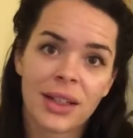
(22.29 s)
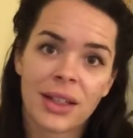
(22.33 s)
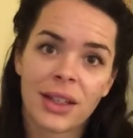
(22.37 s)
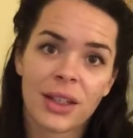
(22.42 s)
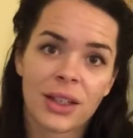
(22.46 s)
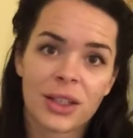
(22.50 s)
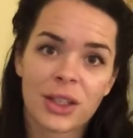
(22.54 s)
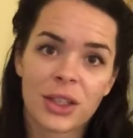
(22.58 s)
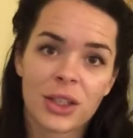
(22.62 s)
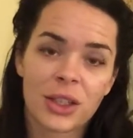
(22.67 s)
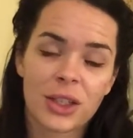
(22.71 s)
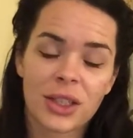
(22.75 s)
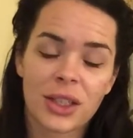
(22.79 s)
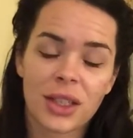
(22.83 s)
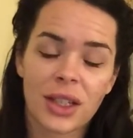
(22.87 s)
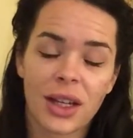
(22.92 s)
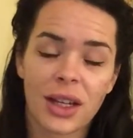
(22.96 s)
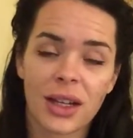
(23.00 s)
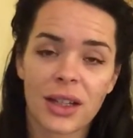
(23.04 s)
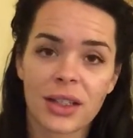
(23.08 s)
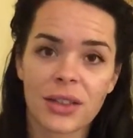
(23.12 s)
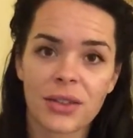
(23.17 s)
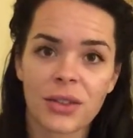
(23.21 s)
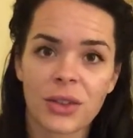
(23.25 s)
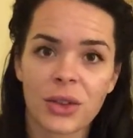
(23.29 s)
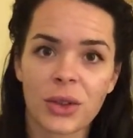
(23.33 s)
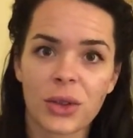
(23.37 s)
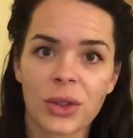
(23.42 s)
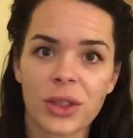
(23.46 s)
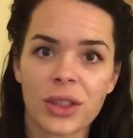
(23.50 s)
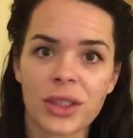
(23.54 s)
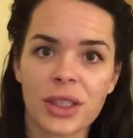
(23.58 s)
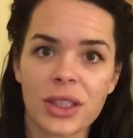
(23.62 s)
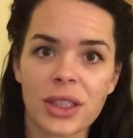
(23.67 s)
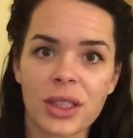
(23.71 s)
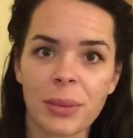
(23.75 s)
It's just kind of
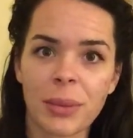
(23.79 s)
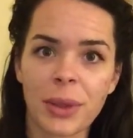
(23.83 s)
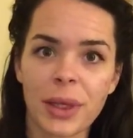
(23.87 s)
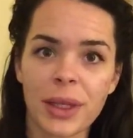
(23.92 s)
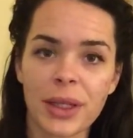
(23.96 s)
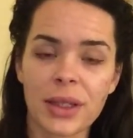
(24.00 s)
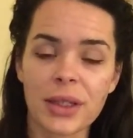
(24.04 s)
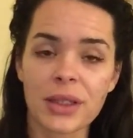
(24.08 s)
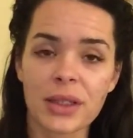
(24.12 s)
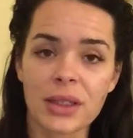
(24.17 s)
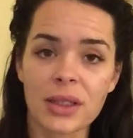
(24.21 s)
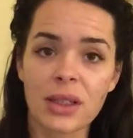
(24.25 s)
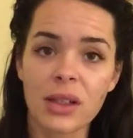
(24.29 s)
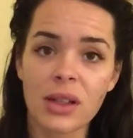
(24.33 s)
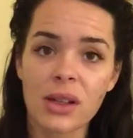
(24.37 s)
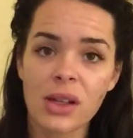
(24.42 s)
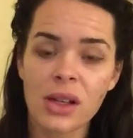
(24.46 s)
going to depend.